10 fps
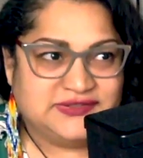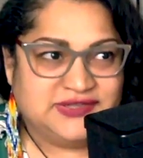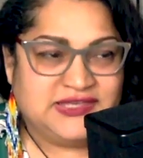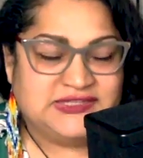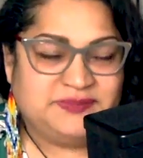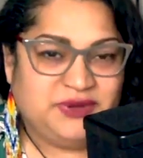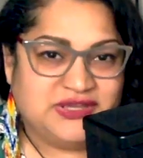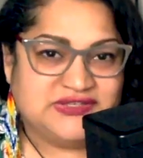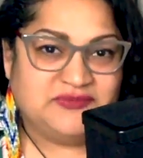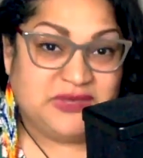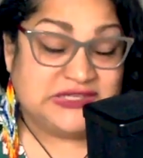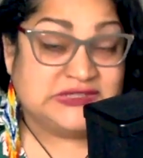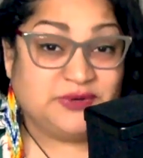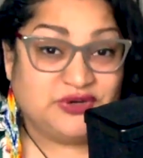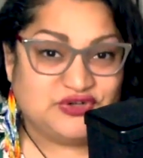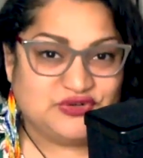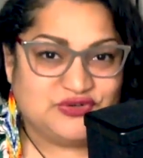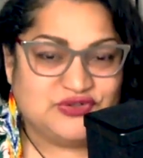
experience of being spiritual.